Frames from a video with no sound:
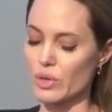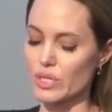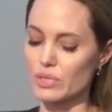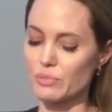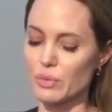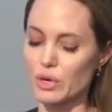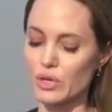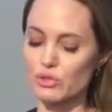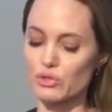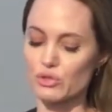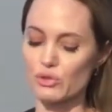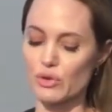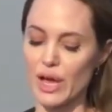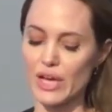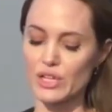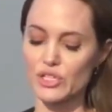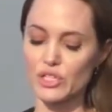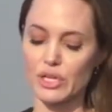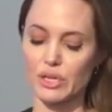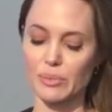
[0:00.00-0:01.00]
What is most
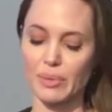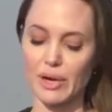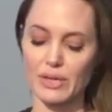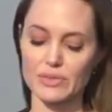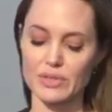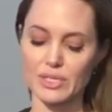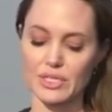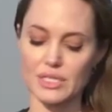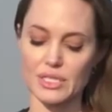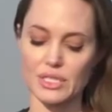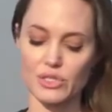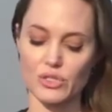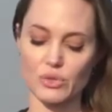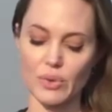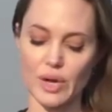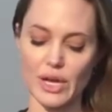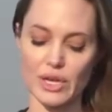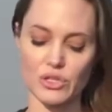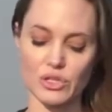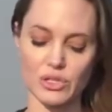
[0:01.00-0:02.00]
tragic about this
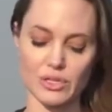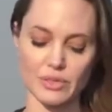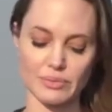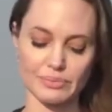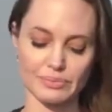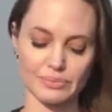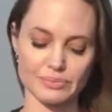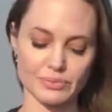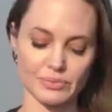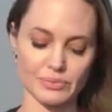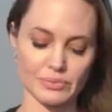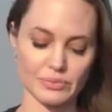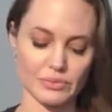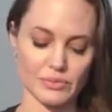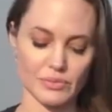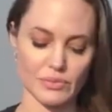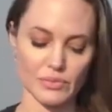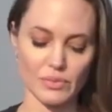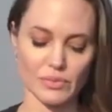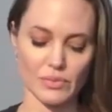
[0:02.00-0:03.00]
situation
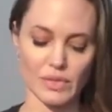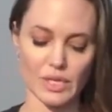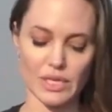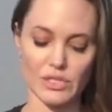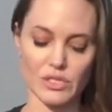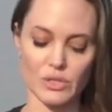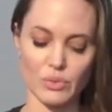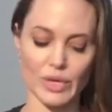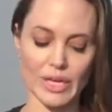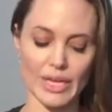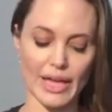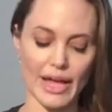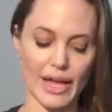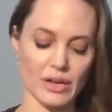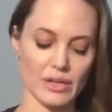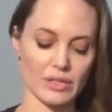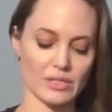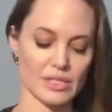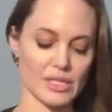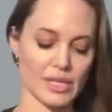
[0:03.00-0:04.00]
is that we
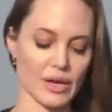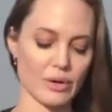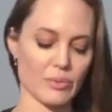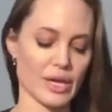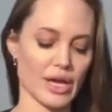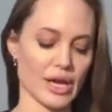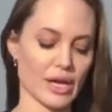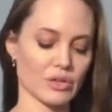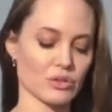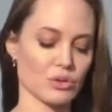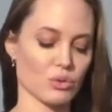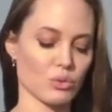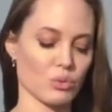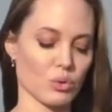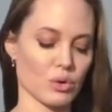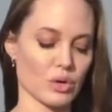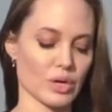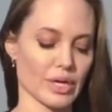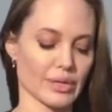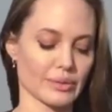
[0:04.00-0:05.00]
cannot say we had no
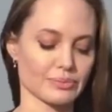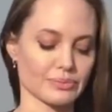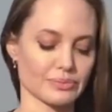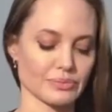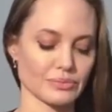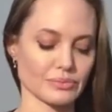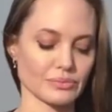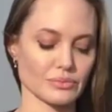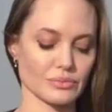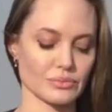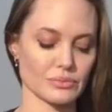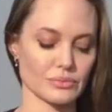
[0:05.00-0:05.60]
warning.